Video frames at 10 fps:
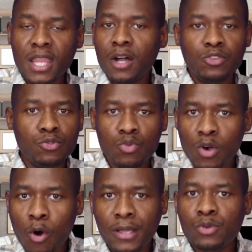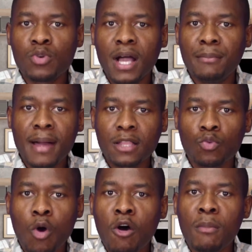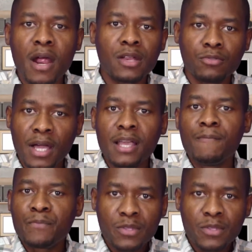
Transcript: Now you will come back to Walmart, right,